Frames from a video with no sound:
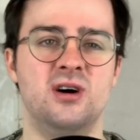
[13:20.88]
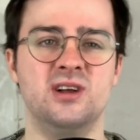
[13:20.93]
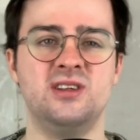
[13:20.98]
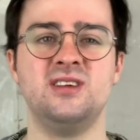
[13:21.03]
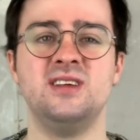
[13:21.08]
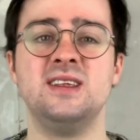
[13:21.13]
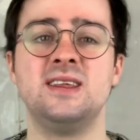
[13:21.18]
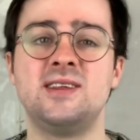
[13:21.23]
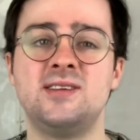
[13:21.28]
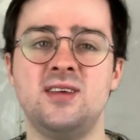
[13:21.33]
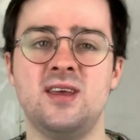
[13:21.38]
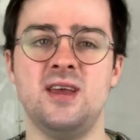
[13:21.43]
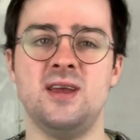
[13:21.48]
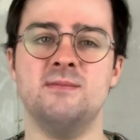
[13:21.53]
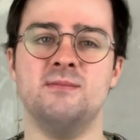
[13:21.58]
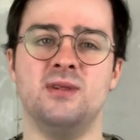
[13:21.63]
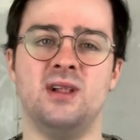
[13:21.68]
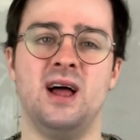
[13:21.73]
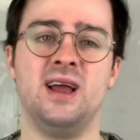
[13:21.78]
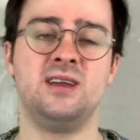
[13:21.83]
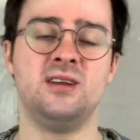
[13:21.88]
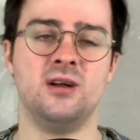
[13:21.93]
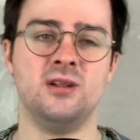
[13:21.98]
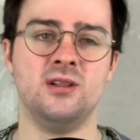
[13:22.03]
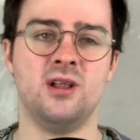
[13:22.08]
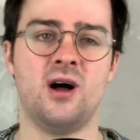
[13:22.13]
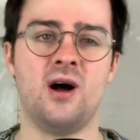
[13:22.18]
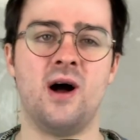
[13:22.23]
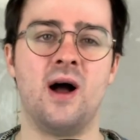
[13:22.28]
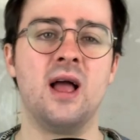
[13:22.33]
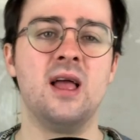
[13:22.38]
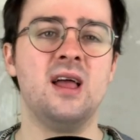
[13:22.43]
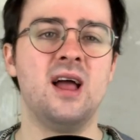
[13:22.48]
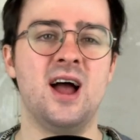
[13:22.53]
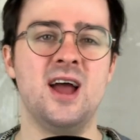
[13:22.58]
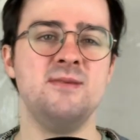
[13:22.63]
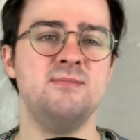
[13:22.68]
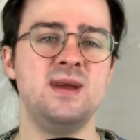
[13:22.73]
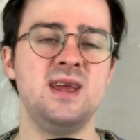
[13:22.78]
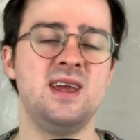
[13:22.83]
doesn't seem like a lot.
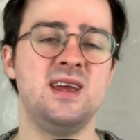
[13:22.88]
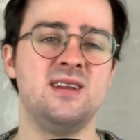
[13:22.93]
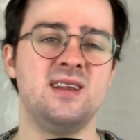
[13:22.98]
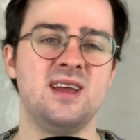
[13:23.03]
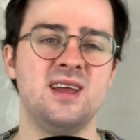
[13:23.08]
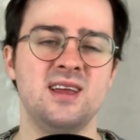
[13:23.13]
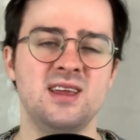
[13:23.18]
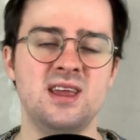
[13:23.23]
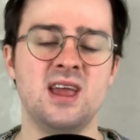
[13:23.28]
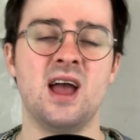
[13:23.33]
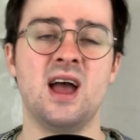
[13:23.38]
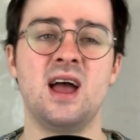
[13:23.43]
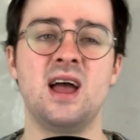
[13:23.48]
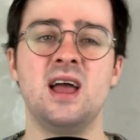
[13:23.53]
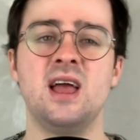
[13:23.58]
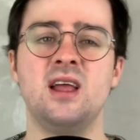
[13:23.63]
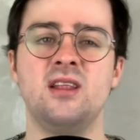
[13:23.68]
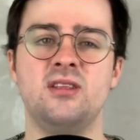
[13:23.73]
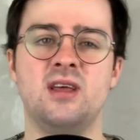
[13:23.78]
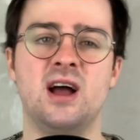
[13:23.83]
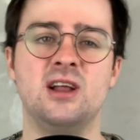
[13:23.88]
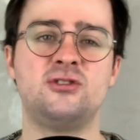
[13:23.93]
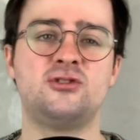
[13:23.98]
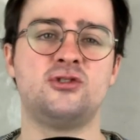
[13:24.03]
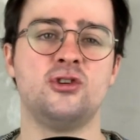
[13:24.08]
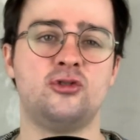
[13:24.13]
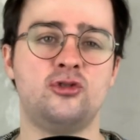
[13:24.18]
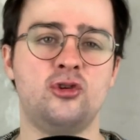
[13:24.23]
I mean, yeah, that's